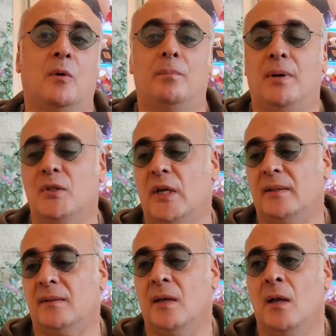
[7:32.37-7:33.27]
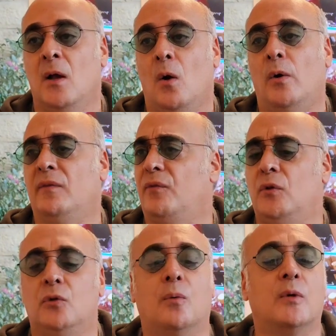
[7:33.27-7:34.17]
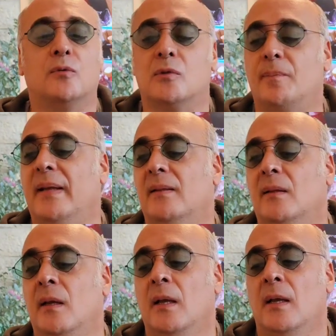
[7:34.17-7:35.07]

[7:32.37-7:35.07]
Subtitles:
more budget, or if you don't want to spend